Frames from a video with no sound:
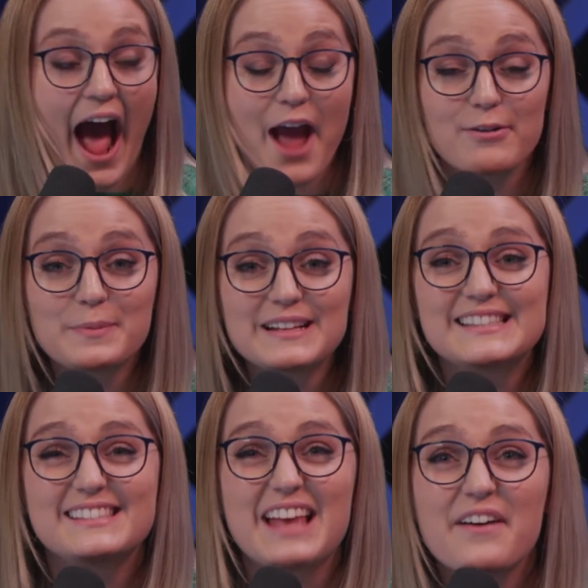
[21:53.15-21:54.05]
I would be
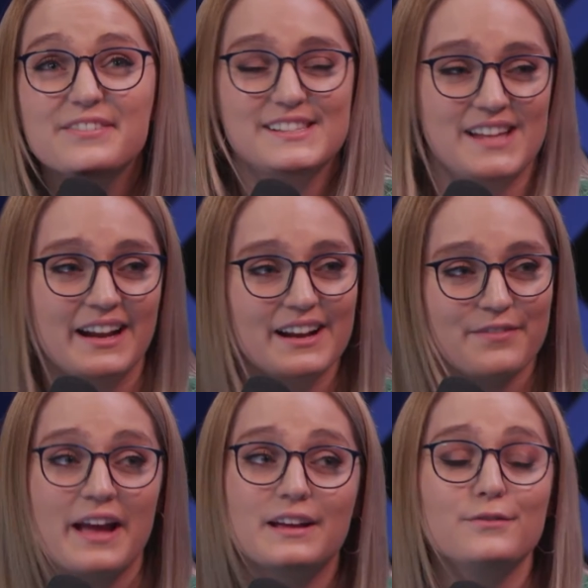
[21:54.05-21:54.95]
devastated if
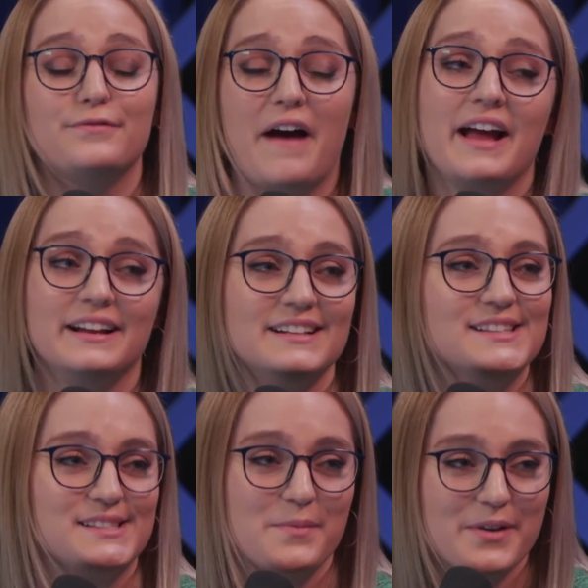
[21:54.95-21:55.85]
I confided
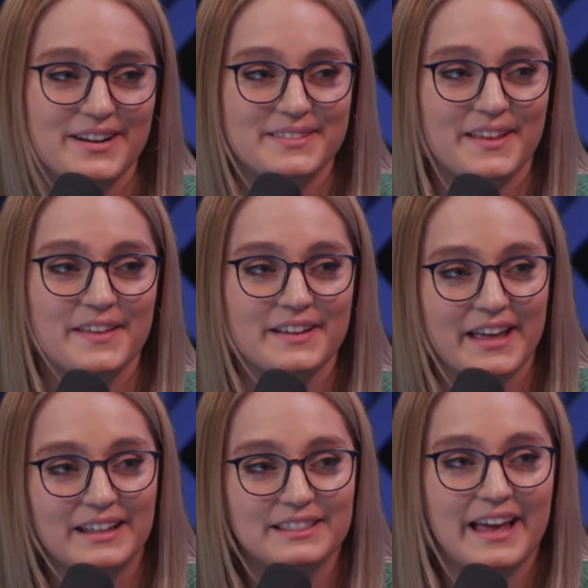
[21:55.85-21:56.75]
in someone and then they
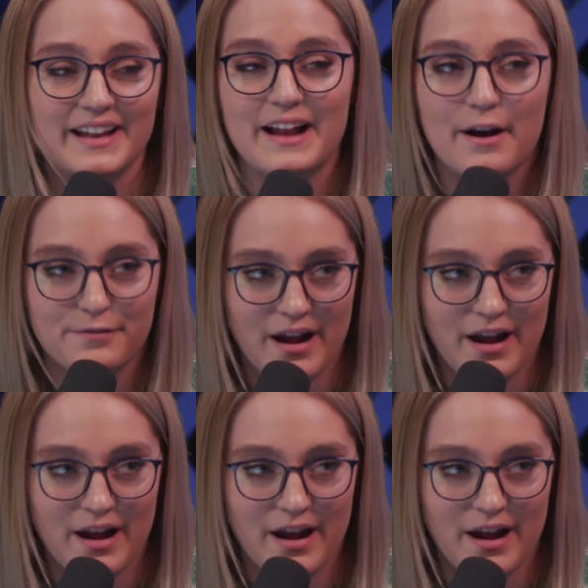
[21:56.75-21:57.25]
like laid it out for